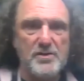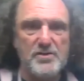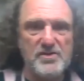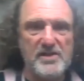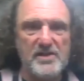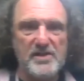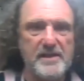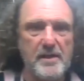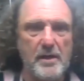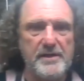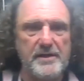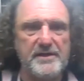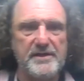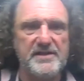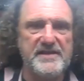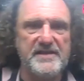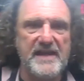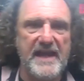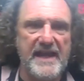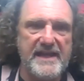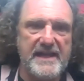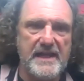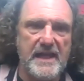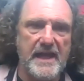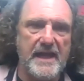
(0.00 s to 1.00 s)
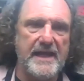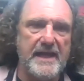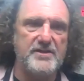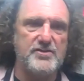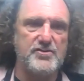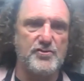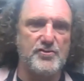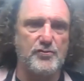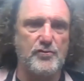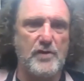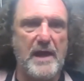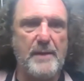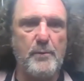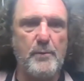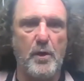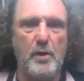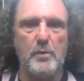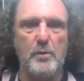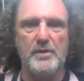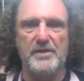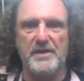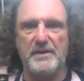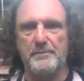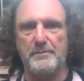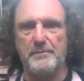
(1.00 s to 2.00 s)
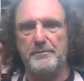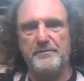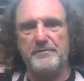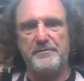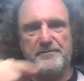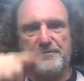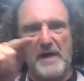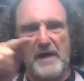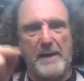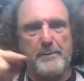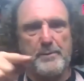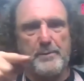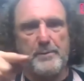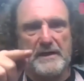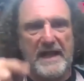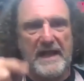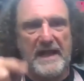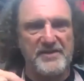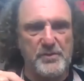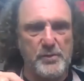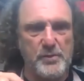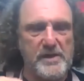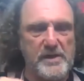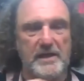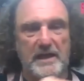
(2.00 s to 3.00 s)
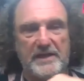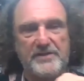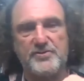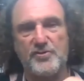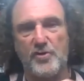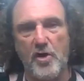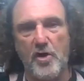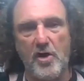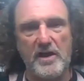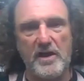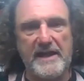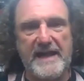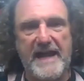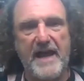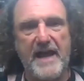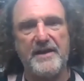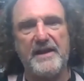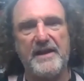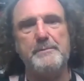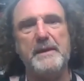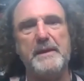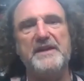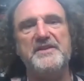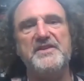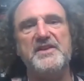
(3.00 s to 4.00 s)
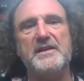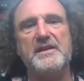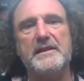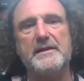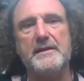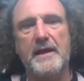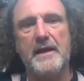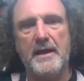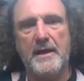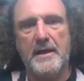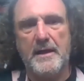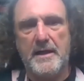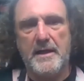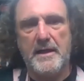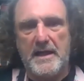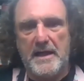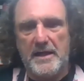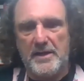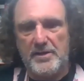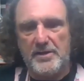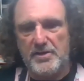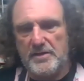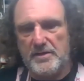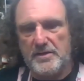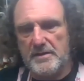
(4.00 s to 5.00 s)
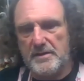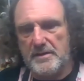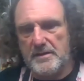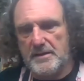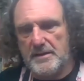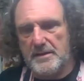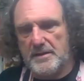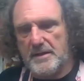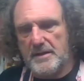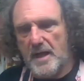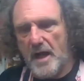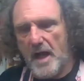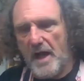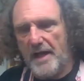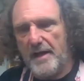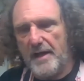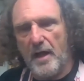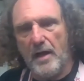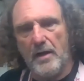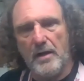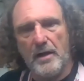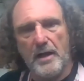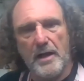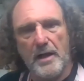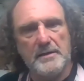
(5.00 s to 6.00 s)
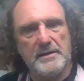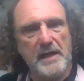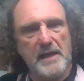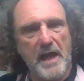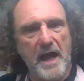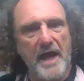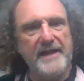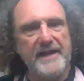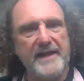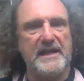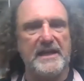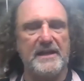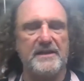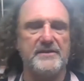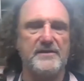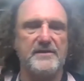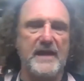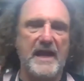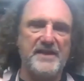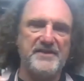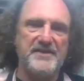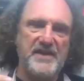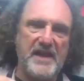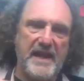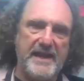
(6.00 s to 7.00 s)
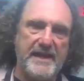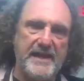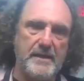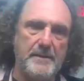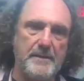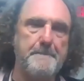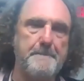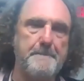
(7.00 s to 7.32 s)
usually going to take a Dremel with a fiberglass wheel. I draw it out. I basically cut a line in it as a